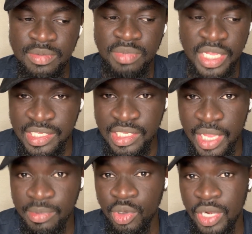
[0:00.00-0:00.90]
It's
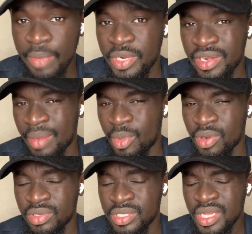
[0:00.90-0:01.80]
kept on happening
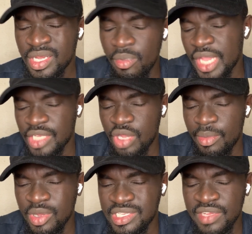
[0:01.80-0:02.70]
about for me. I
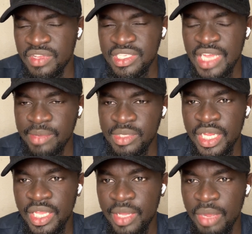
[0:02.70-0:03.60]
saw about 7
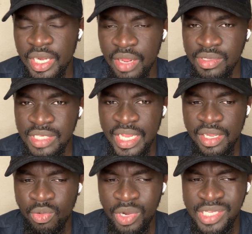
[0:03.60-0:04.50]
times in the game, and I was
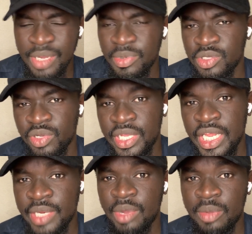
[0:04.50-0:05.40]
like, what is happening to
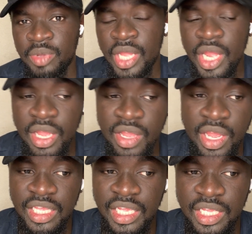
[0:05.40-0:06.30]
Kylian Mbappe?
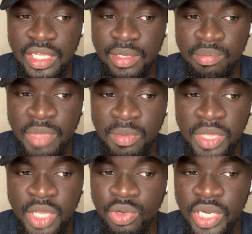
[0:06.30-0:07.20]
I think
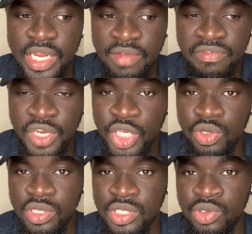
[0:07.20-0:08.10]
maybe he would need the
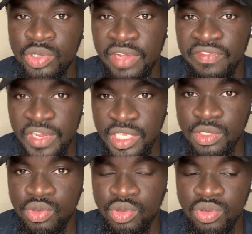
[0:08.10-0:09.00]
Vinicius Junior
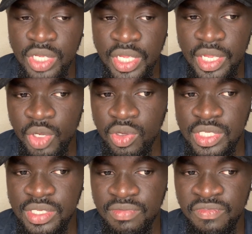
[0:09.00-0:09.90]
factor too,
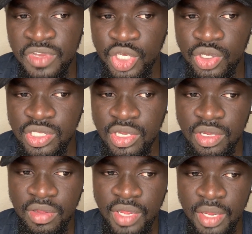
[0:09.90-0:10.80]
because Vinicius
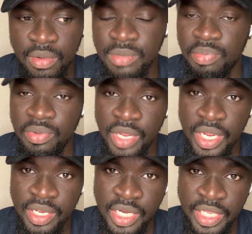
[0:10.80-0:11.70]
wasn't
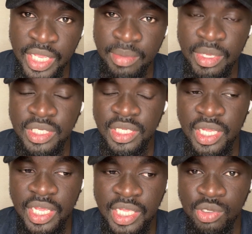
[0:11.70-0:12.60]
in the game and
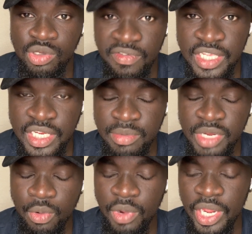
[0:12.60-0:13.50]
it affected
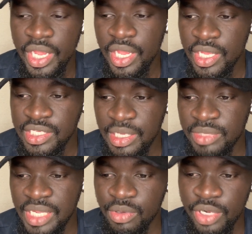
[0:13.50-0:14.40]
him in a way.
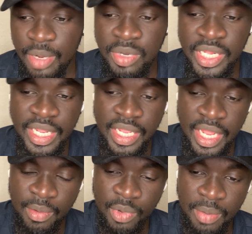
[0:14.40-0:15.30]
Sometimes when you're playing
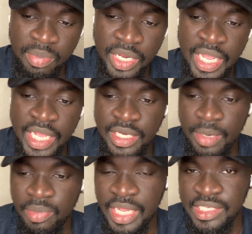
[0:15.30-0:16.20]
with a player
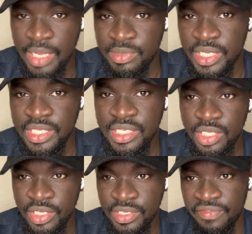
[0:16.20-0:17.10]
and the player is absent,
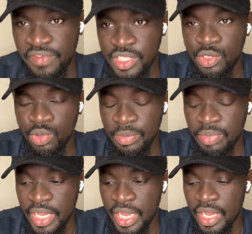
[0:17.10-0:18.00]
it affects you,
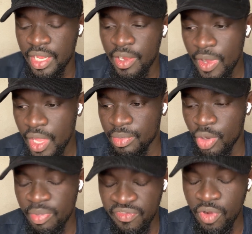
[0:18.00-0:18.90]
the player,
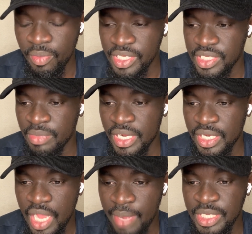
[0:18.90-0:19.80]
your performance.
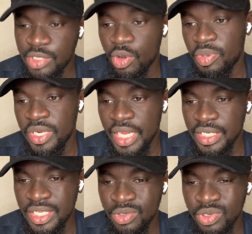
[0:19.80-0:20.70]
I'm just hoping
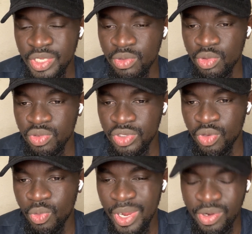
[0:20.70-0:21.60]
that he will
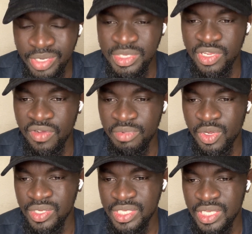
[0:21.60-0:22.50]
work on himself
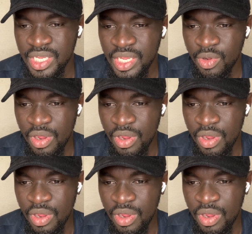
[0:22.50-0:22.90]
because